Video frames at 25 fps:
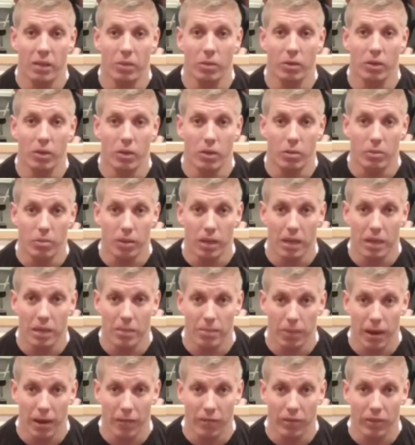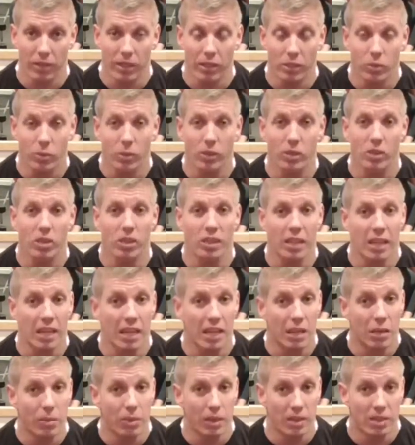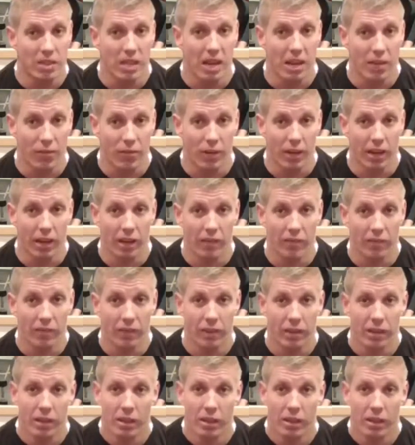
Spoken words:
don't want you completely puffing. This week's going to get a little bit tougher.